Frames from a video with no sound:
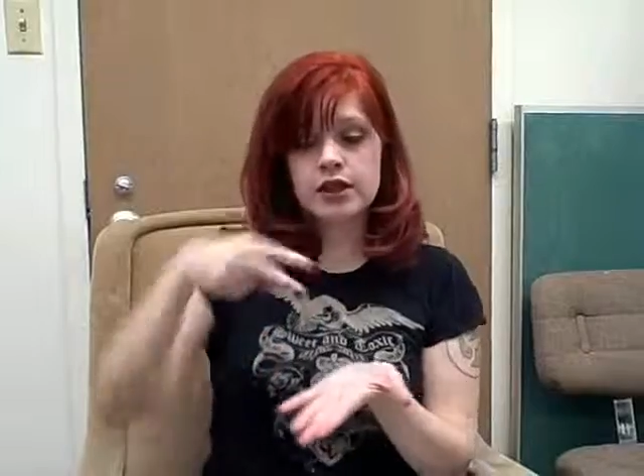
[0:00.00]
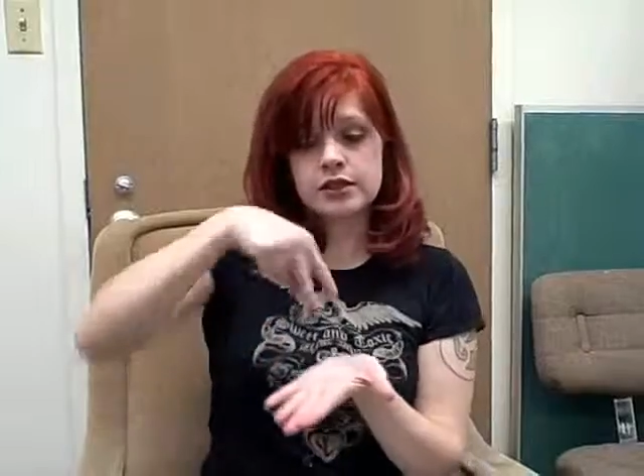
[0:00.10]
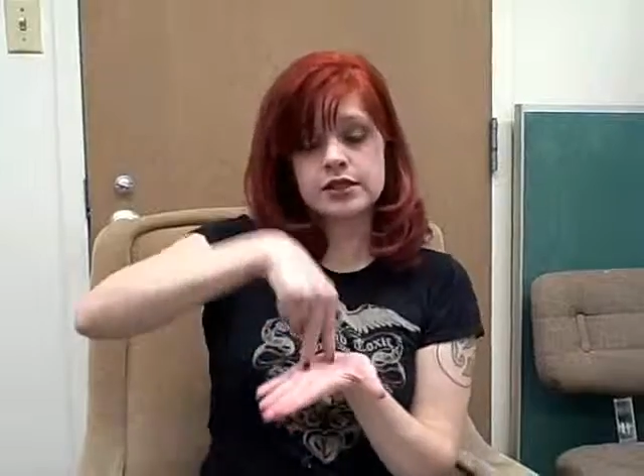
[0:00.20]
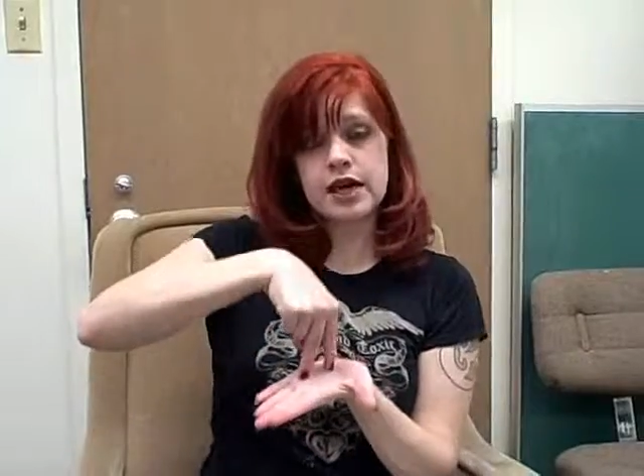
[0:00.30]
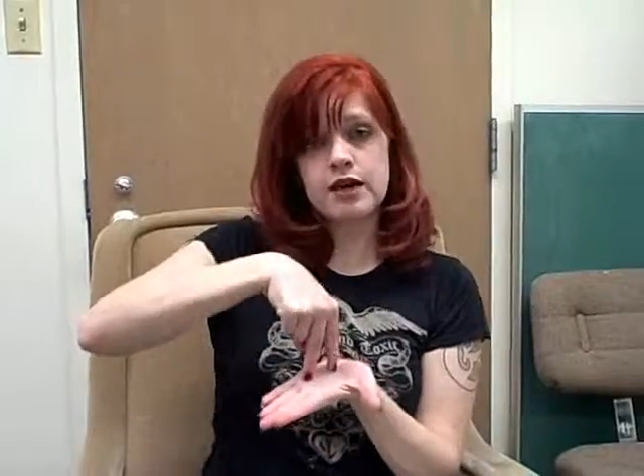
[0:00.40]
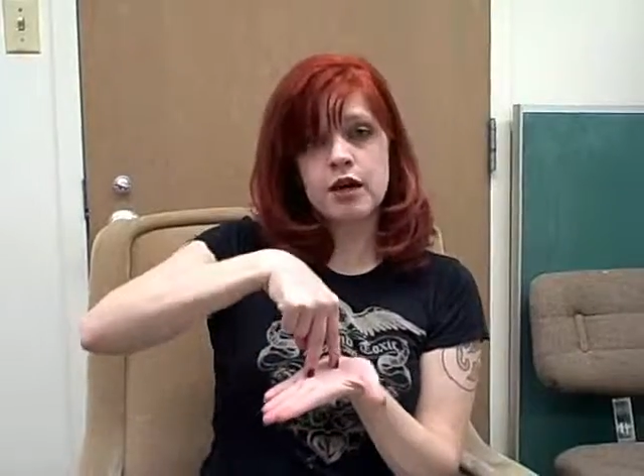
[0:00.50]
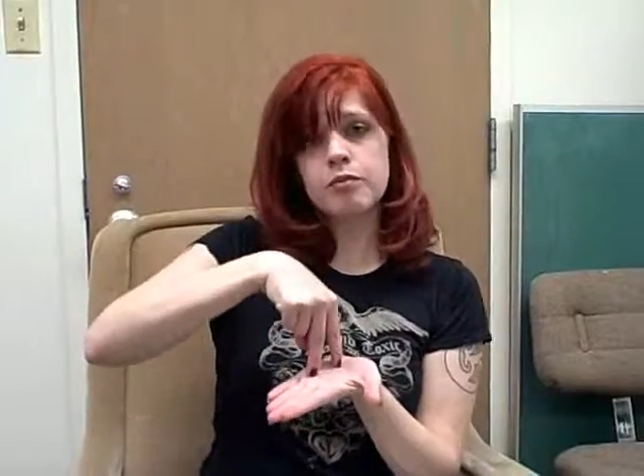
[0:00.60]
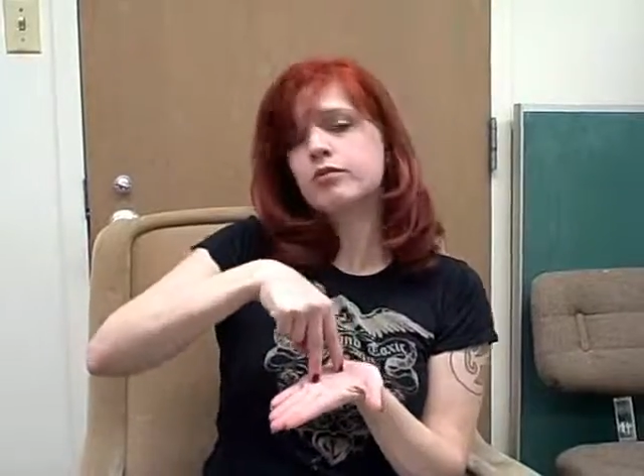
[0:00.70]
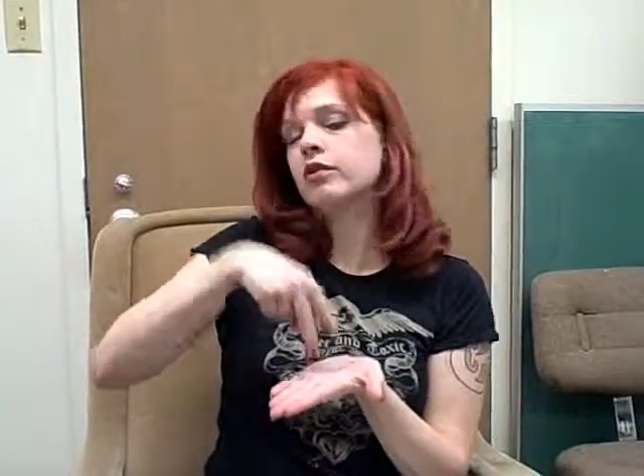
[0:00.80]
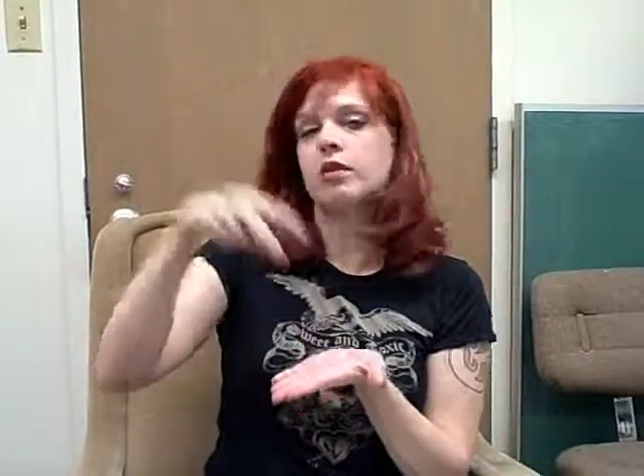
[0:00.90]
Stand
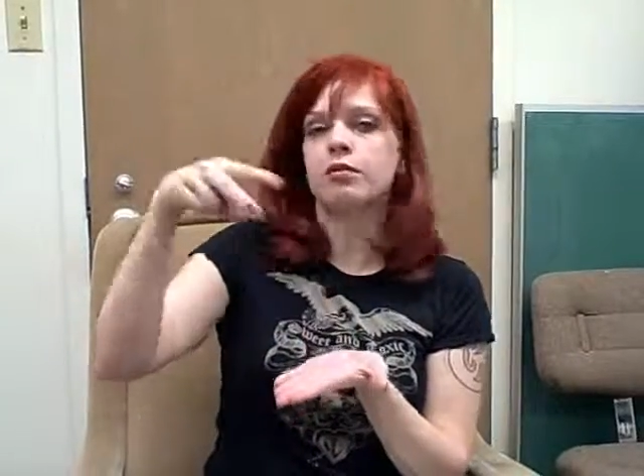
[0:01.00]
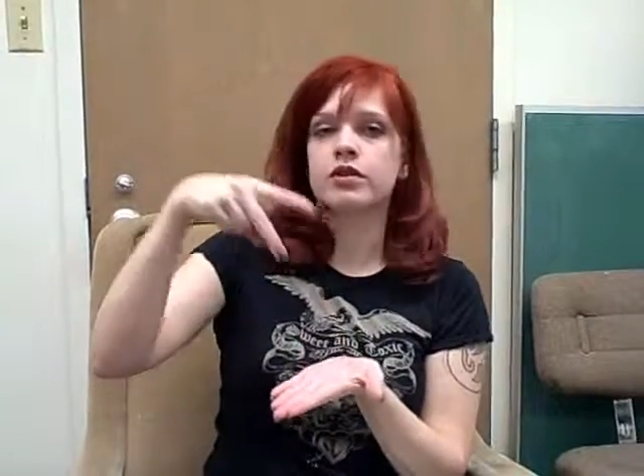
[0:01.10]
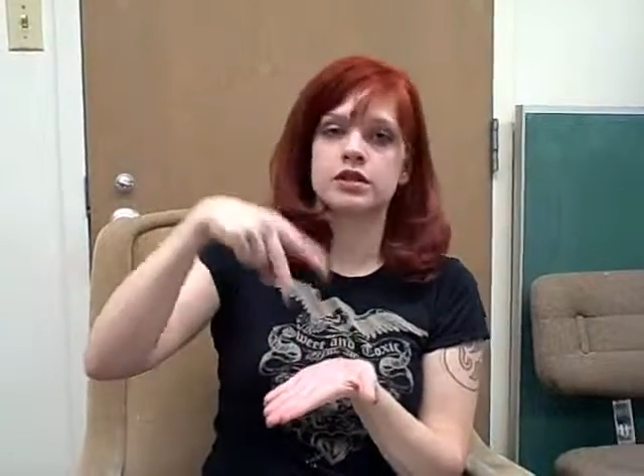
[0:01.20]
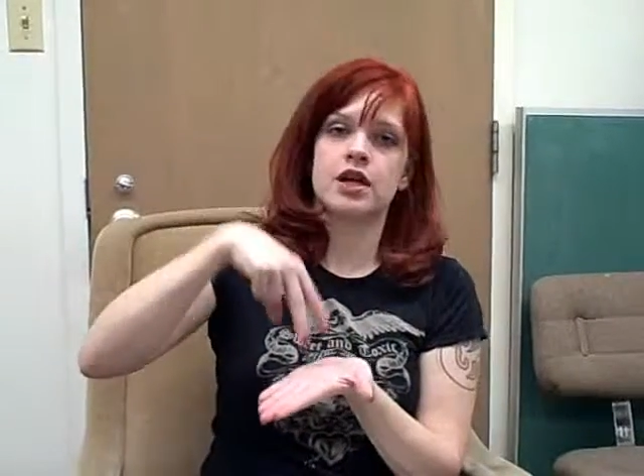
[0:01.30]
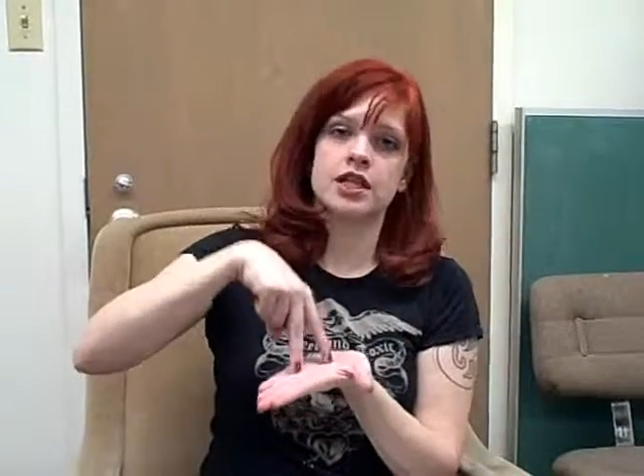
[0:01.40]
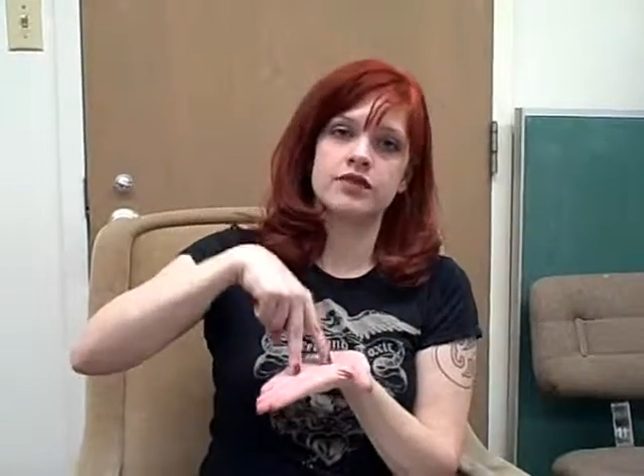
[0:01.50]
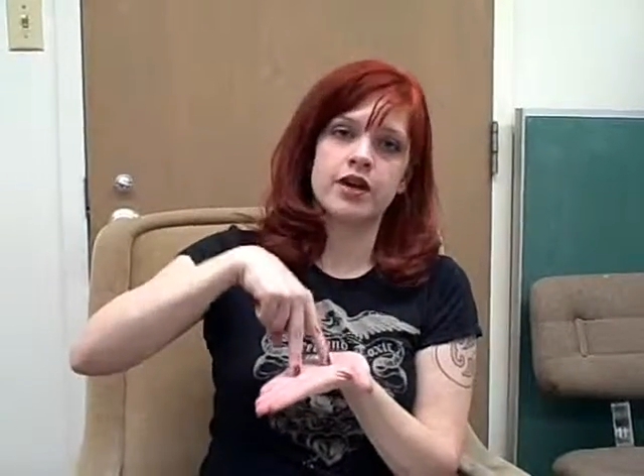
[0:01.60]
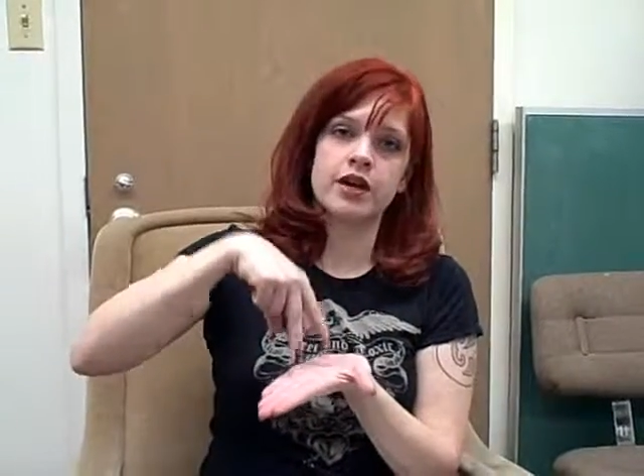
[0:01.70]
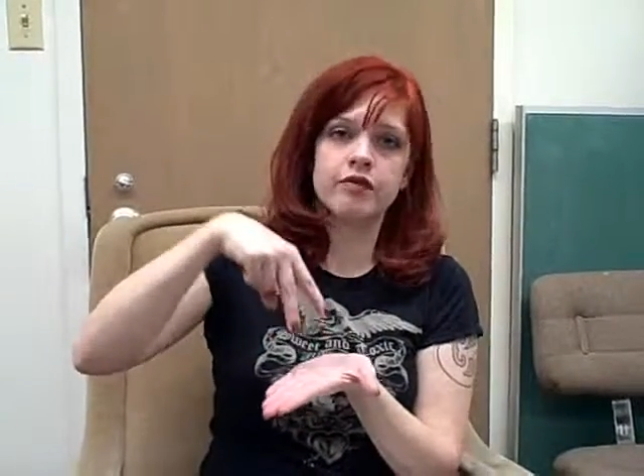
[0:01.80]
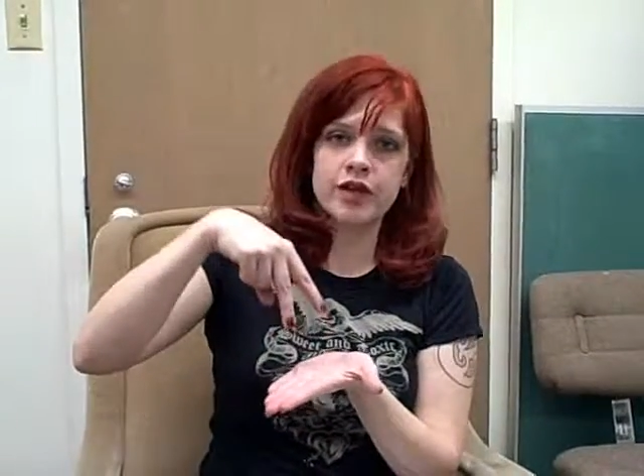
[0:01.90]
up, remember this
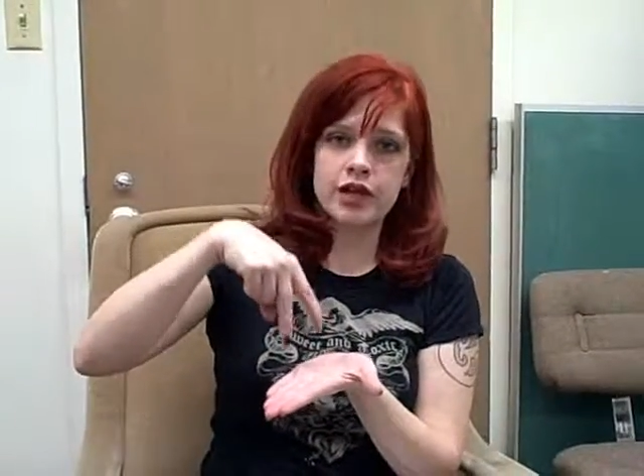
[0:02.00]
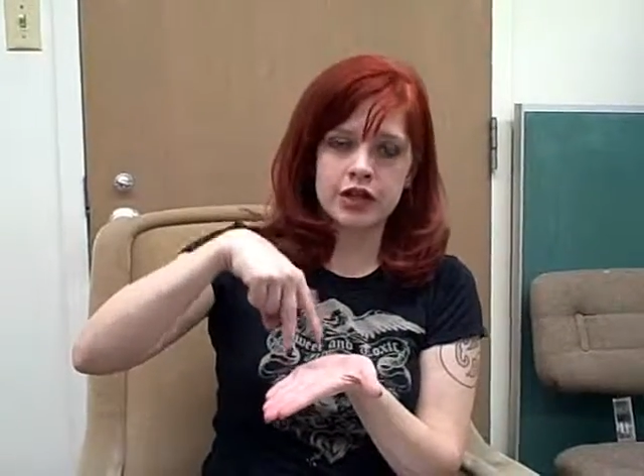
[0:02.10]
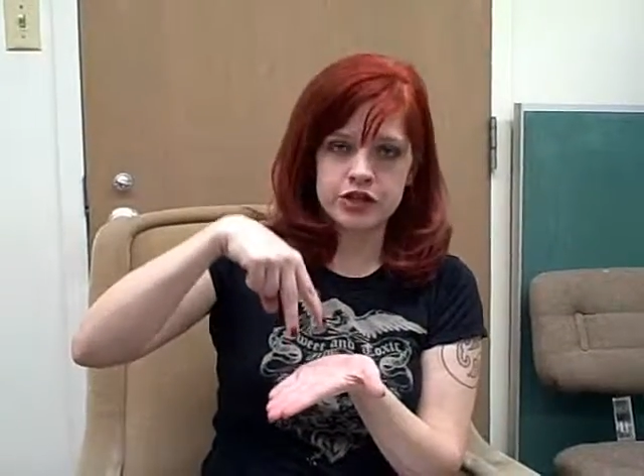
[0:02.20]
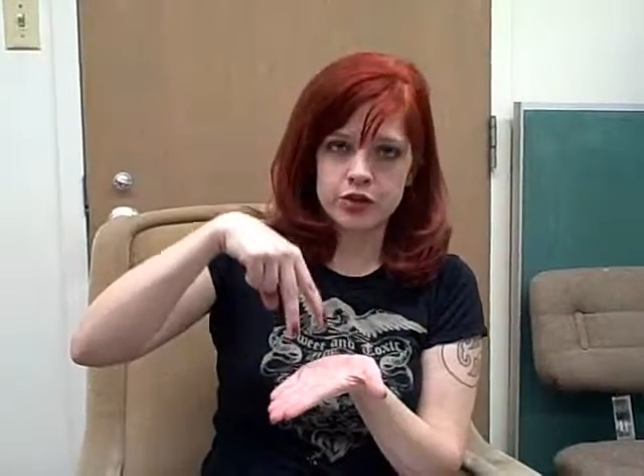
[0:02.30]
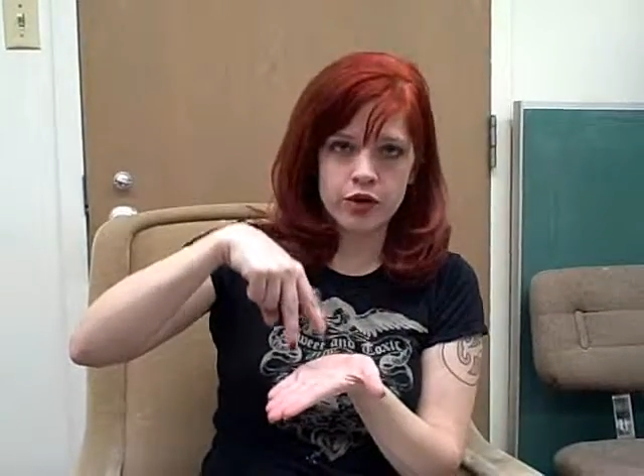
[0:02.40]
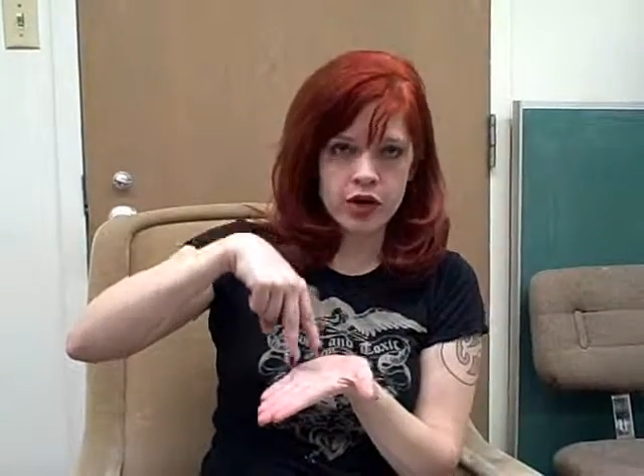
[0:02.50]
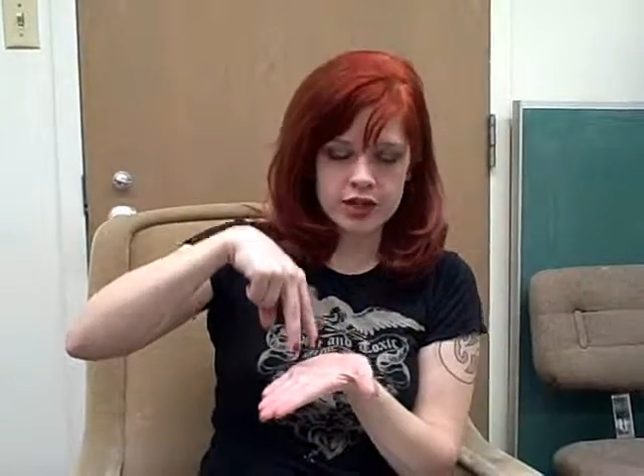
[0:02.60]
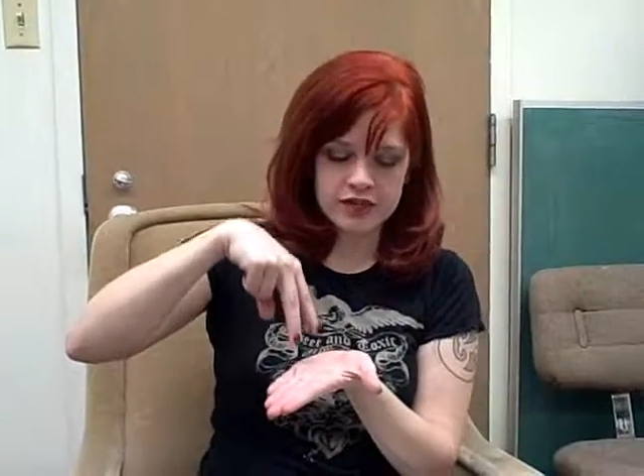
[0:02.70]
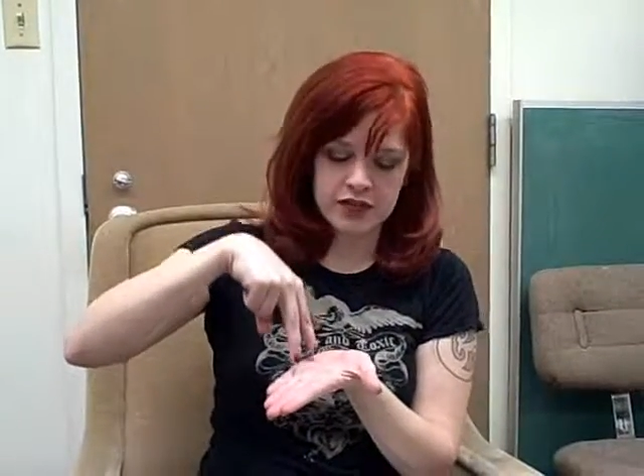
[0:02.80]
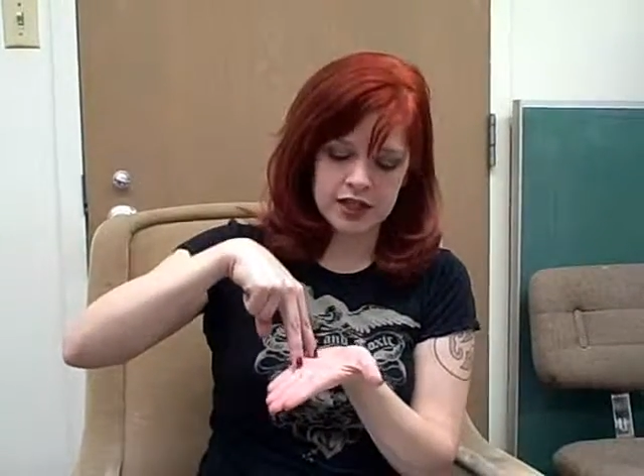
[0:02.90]
classifier V can do all
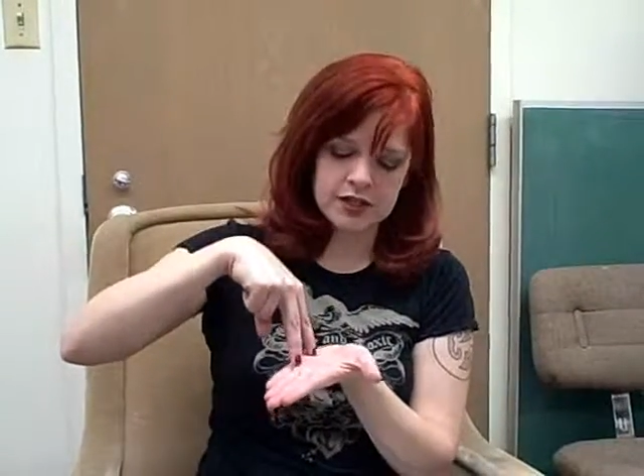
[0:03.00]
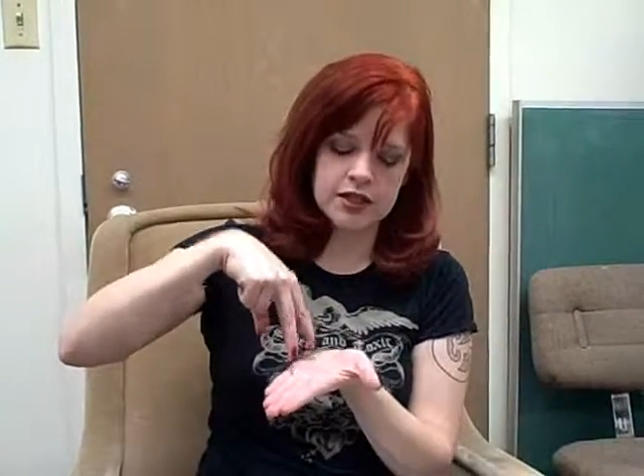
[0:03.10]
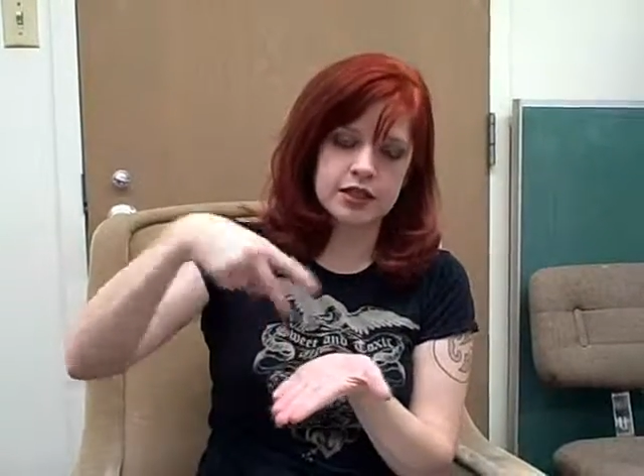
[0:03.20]
kinds of things.